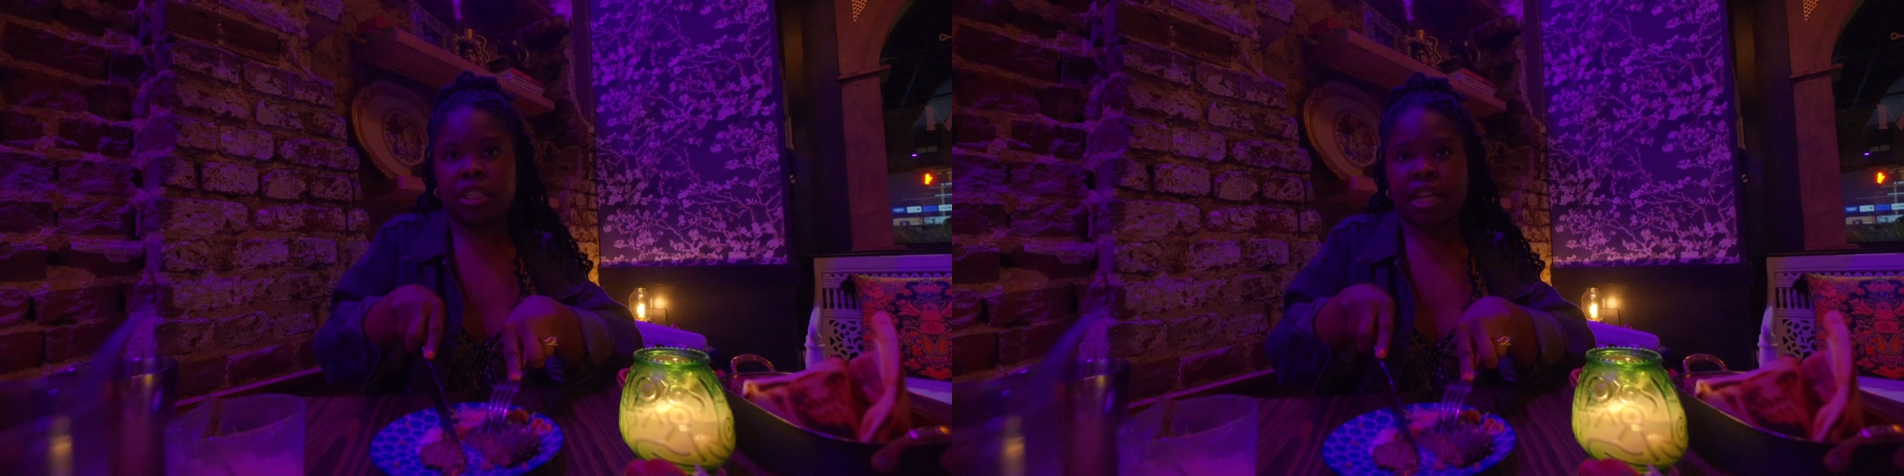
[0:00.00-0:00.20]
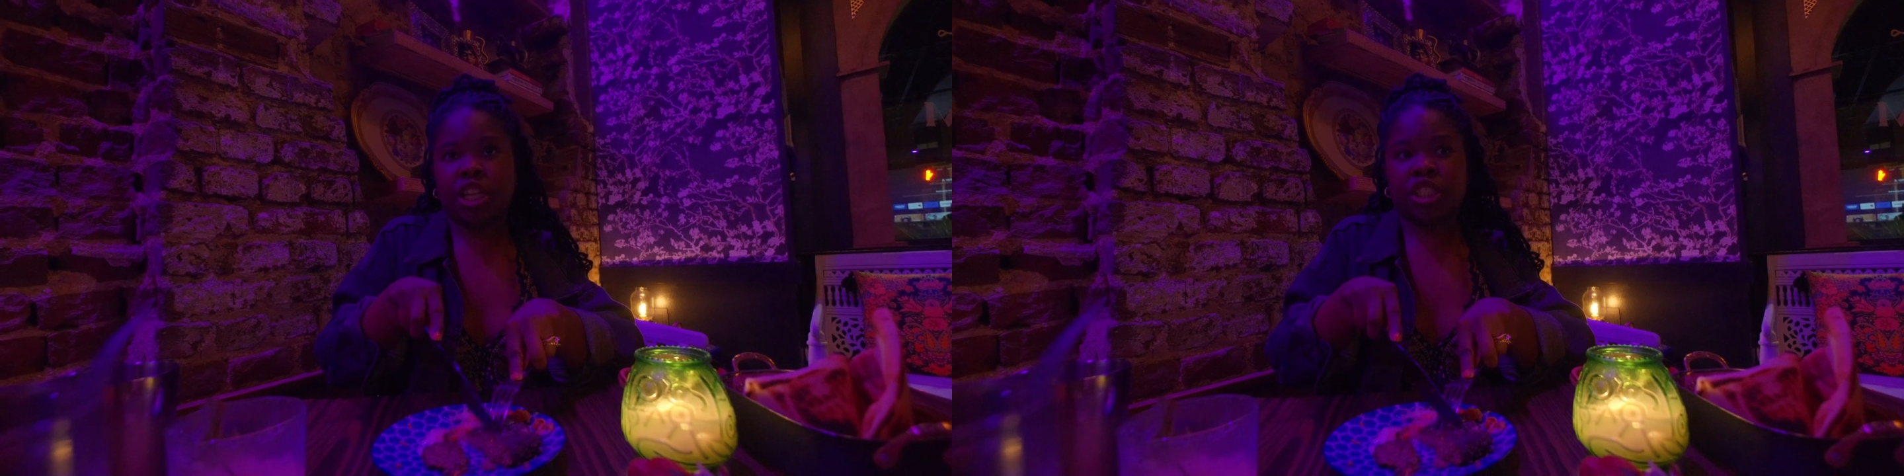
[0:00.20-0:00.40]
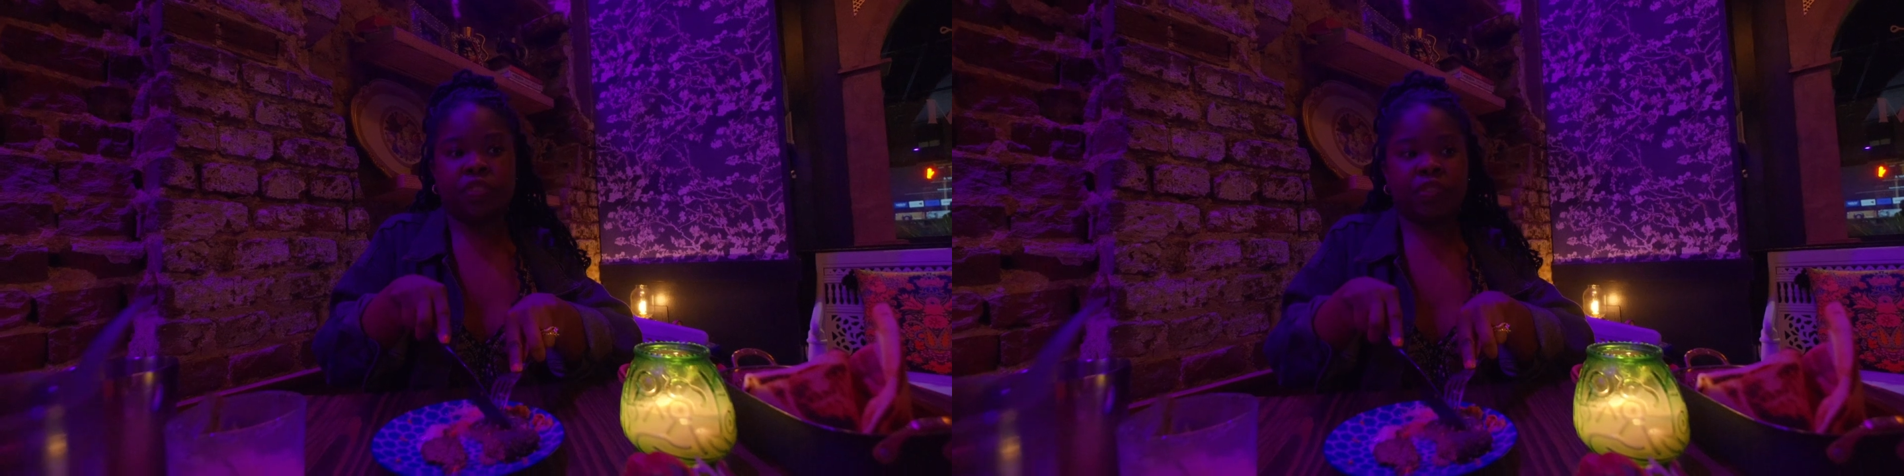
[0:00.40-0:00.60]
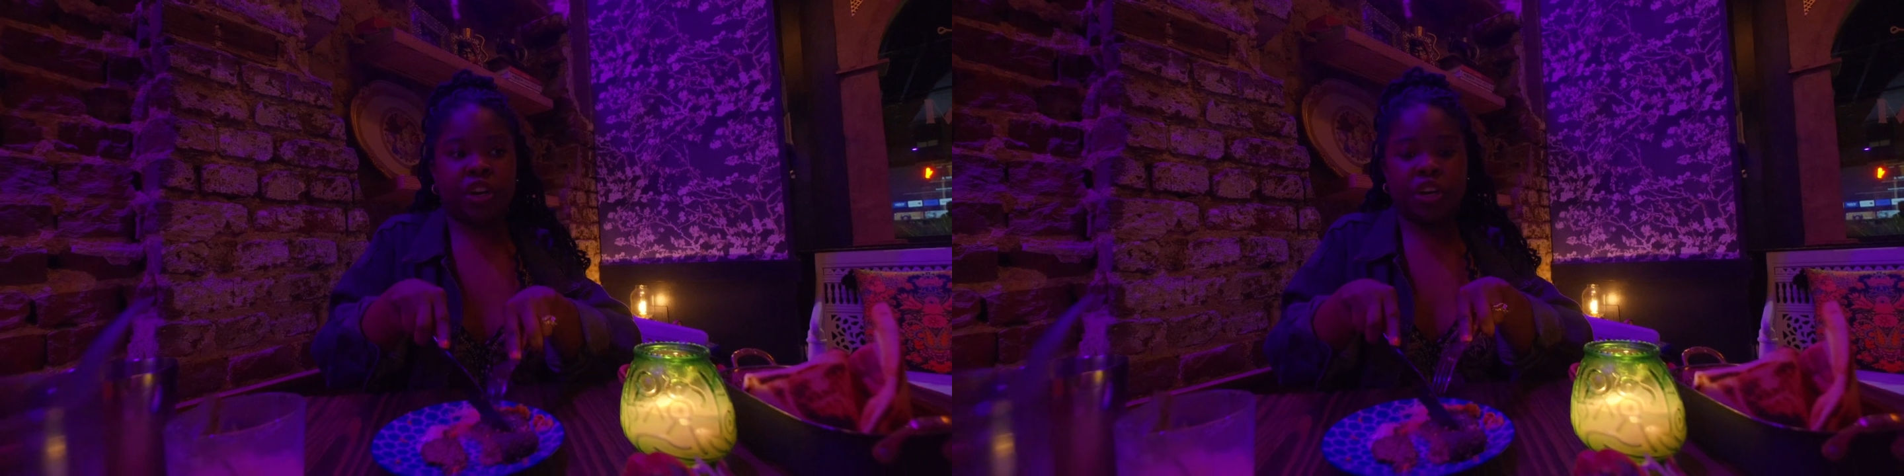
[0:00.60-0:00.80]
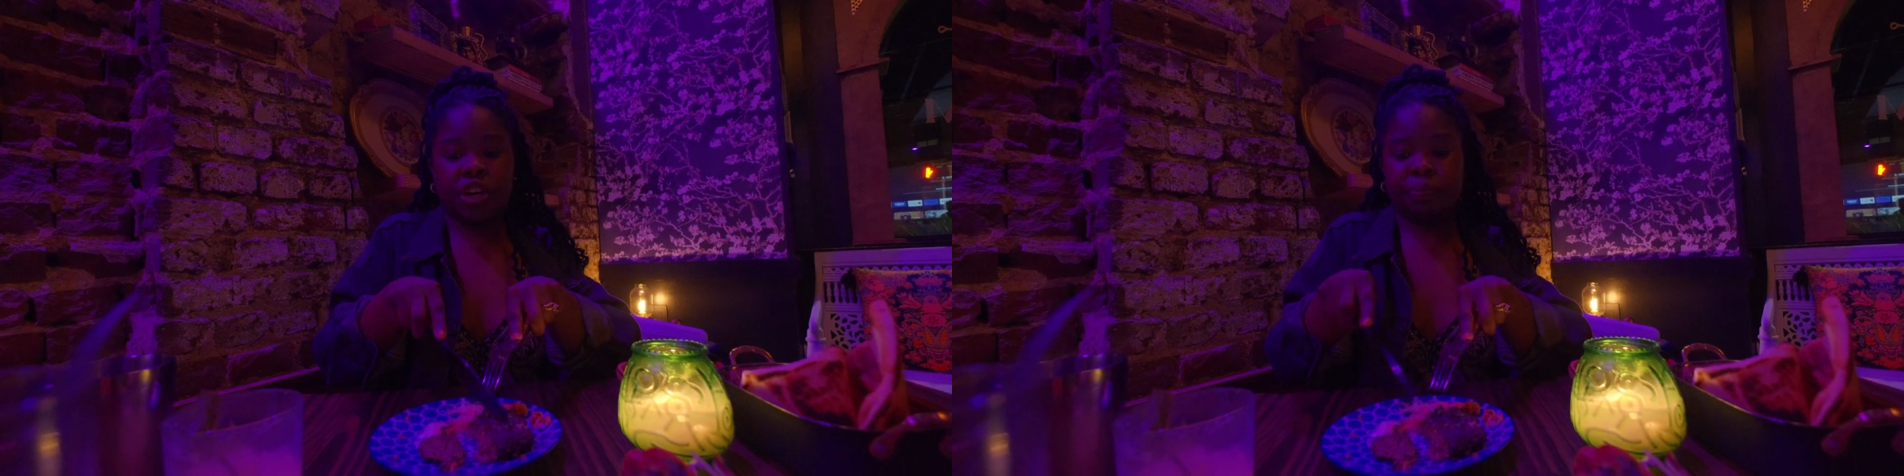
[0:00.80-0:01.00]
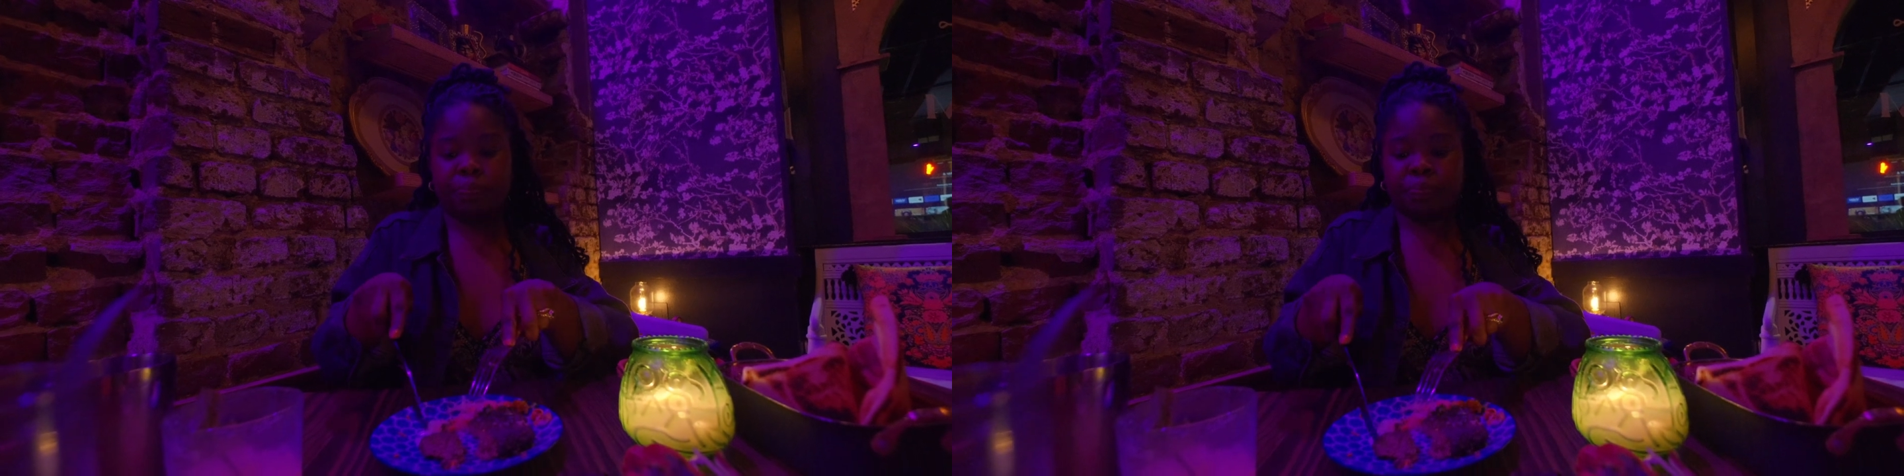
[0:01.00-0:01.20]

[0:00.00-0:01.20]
is actually very good.